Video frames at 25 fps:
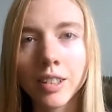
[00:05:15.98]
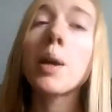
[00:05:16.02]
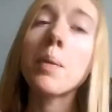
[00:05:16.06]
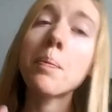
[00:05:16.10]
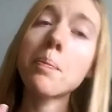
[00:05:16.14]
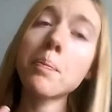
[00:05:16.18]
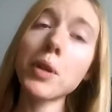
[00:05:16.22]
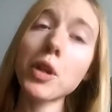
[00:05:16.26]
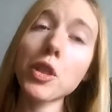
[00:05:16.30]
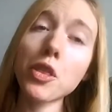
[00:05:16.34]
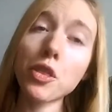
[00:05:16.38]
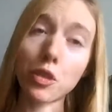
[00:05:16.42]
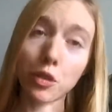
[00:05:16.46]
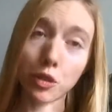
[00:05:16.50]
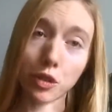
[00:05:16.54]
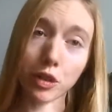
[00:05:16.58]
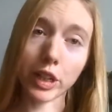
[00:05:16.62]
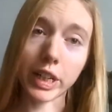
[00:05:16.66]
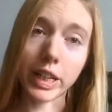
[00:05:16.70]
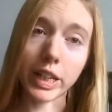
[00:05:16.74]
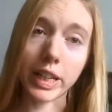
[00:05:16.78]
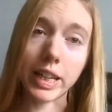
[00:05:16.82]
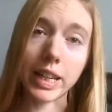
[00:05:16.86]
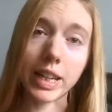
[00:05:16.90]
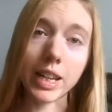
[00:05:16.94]
Number
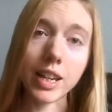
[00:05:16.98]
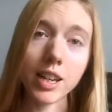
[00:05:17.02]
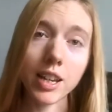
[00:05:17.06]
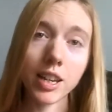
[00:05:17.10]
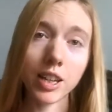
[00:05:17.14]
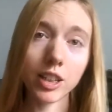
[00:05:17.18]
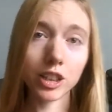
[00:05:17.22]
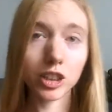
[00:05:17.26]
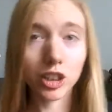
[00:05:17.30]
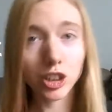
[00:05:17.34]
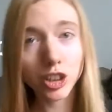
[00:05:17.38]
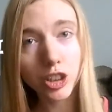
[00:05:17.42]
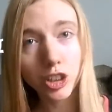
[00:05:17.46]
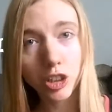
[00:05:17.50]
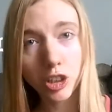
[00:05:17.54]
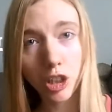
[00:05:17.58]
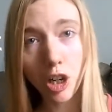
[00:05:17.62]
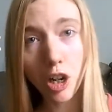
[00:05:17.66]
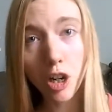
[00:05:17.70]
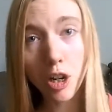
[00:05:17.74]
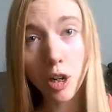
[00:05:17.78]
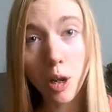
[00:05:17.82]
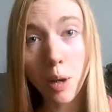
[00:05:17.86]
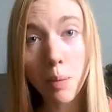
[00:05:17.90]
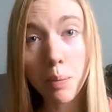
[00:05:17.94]
three,
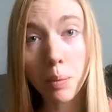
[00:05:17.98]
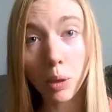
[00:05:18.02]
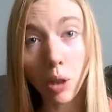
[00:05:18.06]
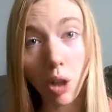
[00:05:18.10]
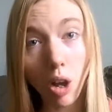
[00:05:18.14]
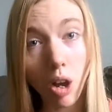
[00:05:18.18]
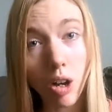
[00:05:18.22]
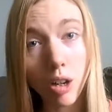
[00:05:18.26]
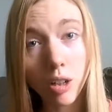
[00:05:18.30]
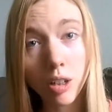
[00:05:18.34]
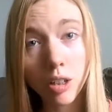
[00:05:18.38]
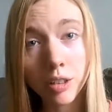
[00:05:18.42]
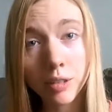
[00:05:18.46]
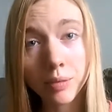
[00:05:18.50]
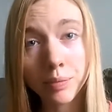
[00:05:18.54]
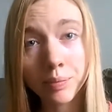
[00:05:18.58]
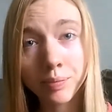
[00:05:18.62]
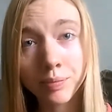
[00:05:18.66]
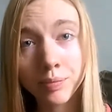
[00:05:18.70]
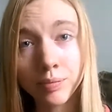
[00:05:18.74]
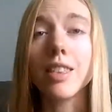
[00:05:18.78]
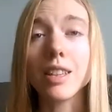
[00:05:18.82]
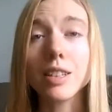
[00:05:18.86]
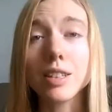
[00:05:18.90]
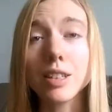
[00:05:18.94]
start a blog.
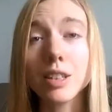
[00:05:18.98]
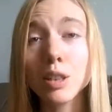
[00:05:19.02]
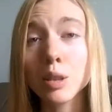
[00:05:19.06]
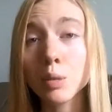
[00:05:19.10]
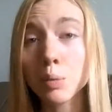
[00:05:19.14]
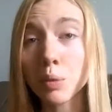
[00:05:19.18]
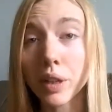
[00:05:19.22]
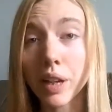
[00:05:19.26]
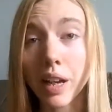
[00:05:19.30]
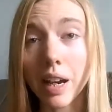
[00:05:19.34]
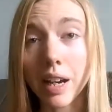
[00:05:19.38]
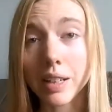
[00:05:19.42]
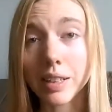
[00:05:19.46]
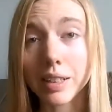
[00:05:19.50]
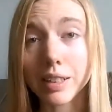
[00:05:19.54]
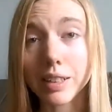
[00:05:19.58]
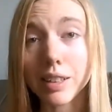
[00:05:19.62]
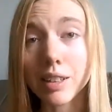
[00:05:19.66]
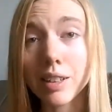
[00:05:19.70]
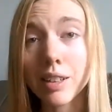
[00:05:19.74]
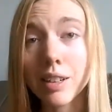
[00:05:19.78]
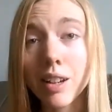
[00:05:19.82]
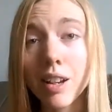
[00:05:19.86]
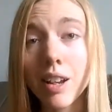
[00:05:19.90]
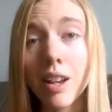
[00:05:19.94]
This is what I
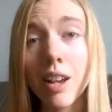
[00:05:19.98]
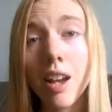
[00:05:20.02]
did.